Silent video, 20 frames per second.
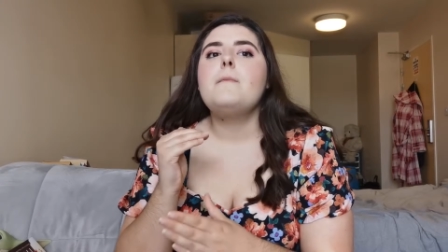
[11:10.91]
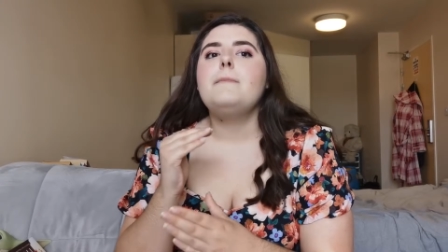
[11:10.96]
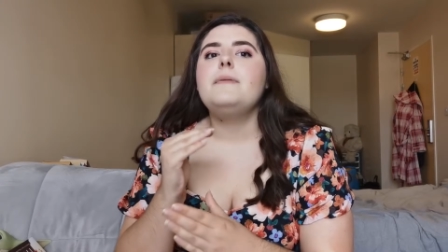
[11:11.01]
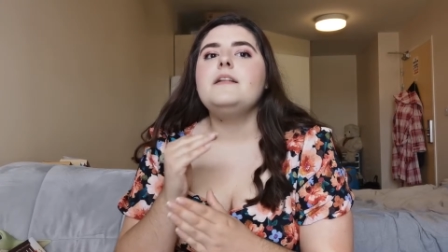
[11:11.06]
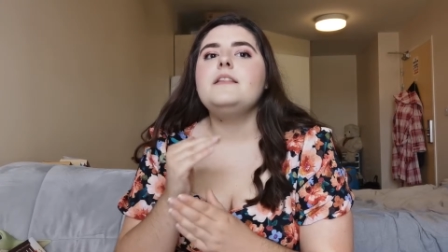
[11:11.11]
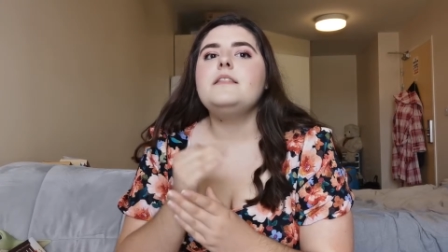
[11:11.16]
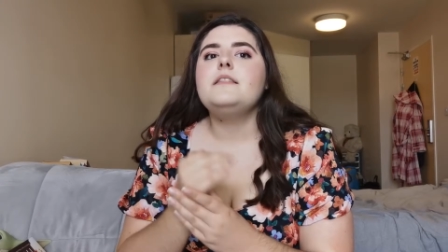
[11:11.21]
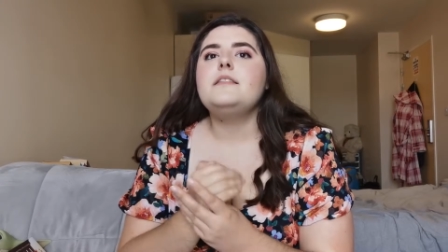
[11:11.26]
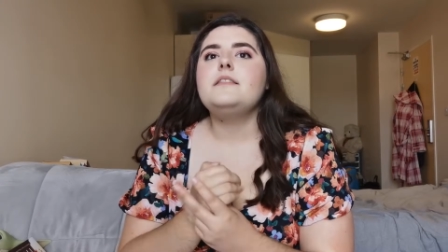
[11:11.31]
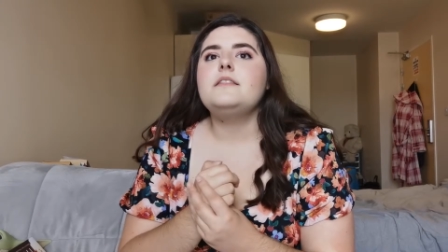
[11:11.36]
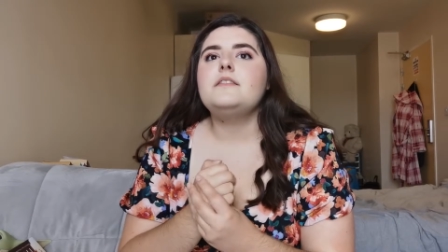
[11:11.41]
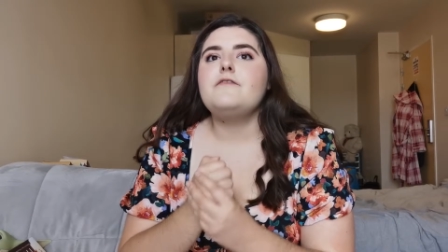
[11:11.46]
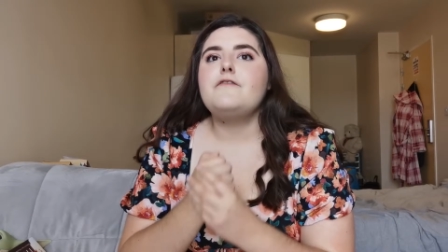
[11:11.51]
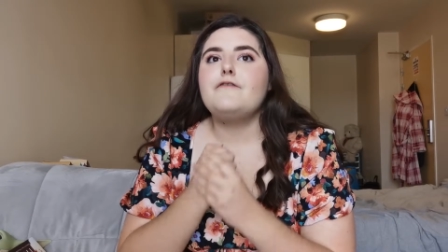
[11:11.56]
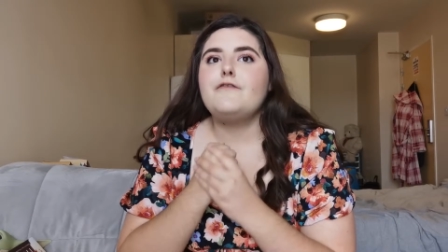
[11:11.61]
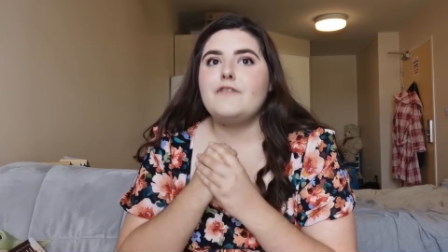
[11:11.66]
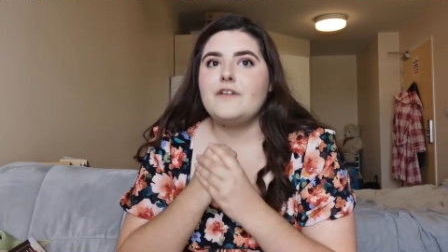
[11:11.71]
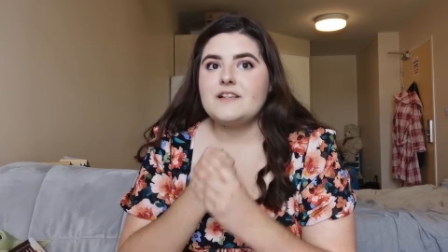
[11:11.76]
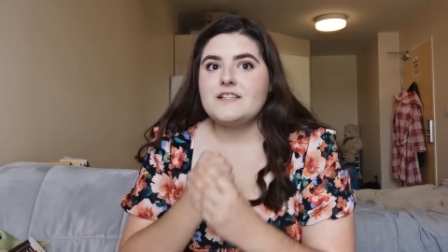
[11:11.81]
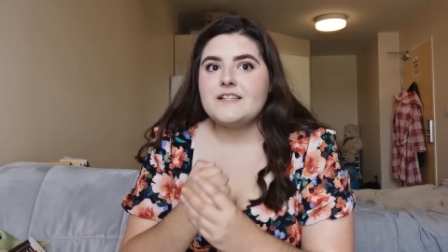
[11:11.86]
but
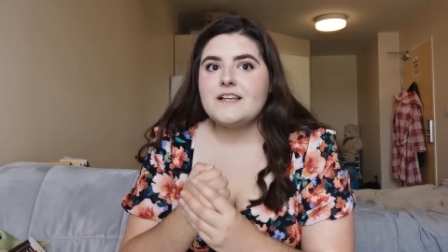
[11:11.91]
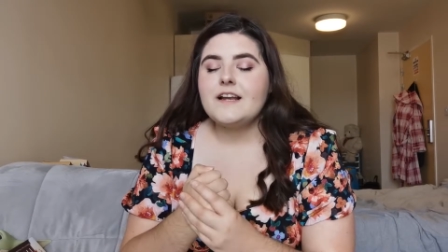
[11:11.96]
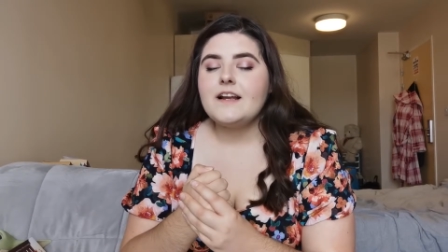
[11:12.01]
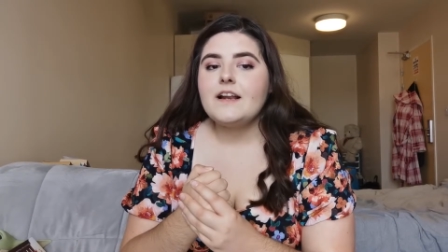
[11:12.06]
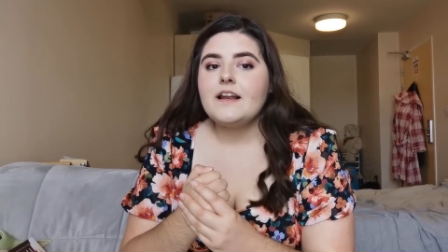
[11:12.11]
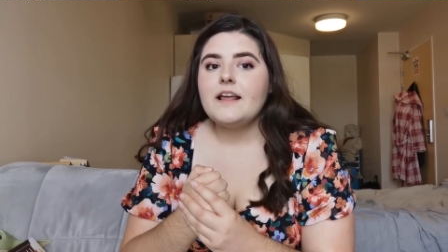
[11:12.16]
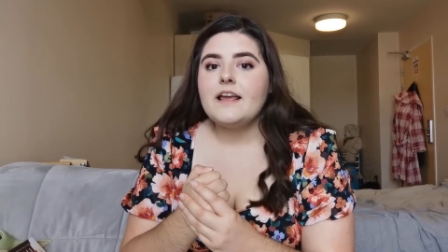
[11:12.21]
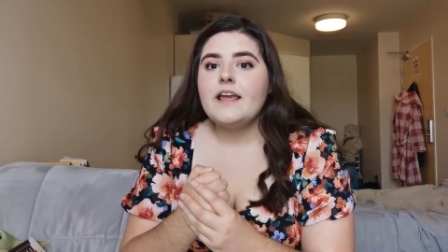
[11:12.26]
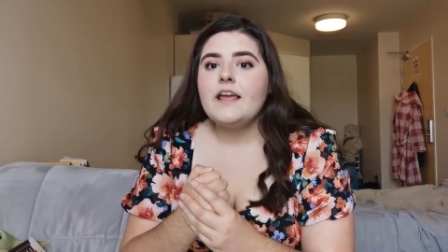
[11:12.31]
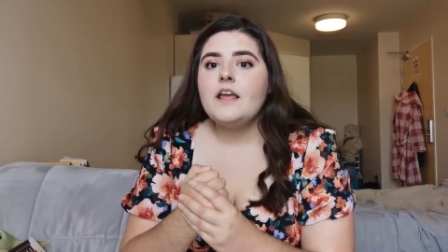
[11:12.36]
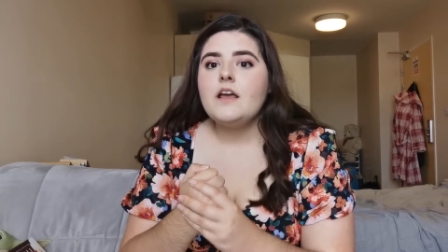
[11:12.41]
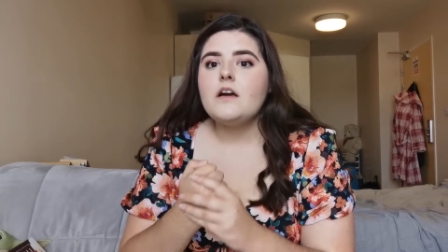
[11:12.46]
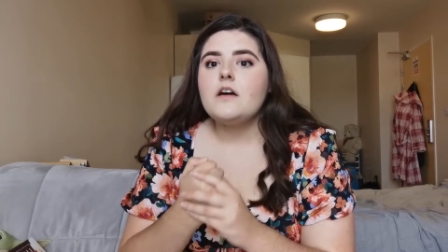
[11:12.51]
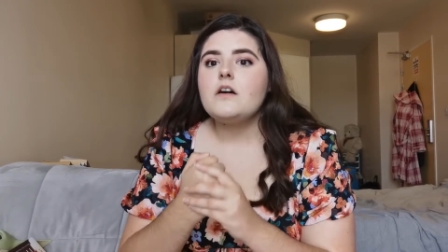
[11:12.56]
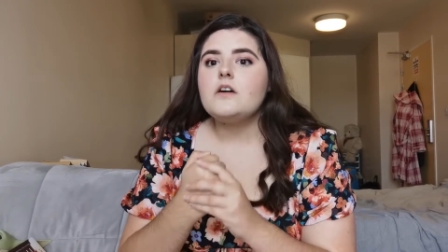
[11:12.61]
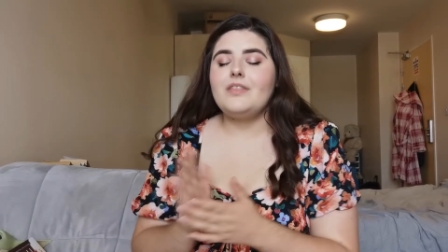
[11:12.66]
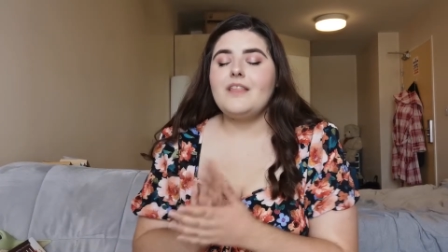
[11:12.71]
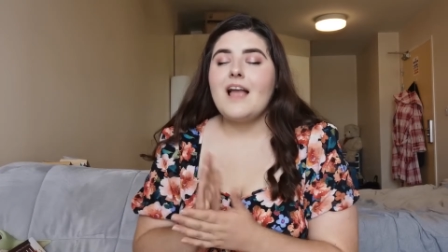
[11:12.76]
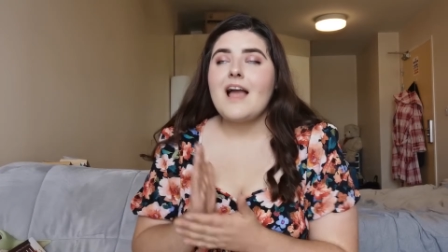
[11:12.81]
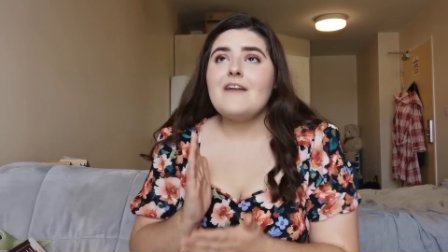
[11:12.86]
physically,
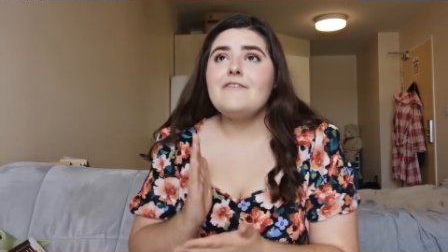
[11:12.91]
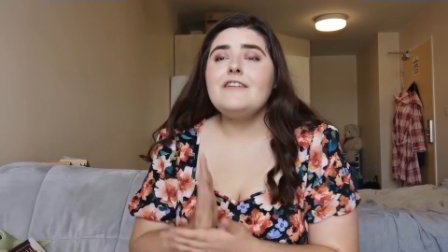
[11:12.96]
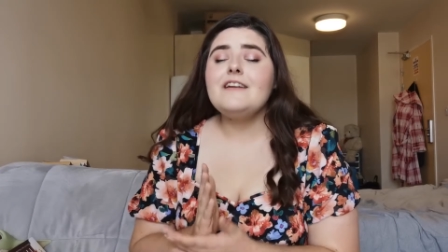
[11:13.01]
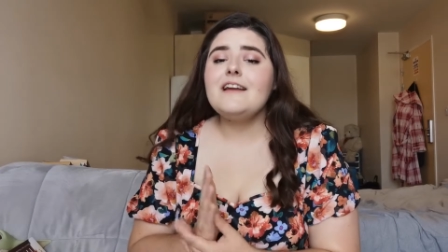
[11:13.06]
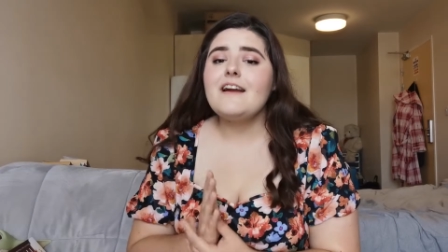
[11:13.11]
every